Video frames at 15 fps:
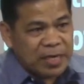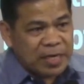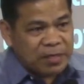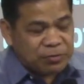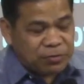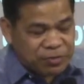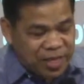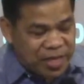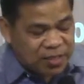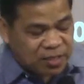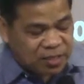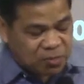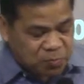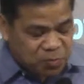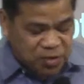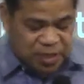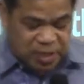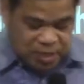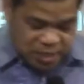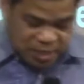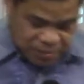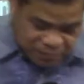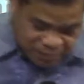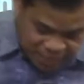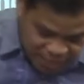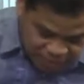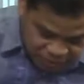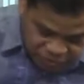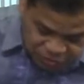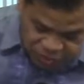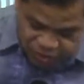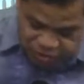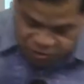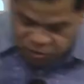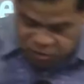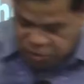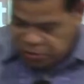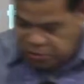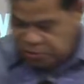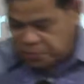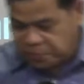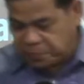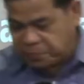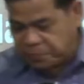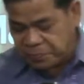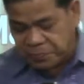Now, today, this morning, I would like to share to you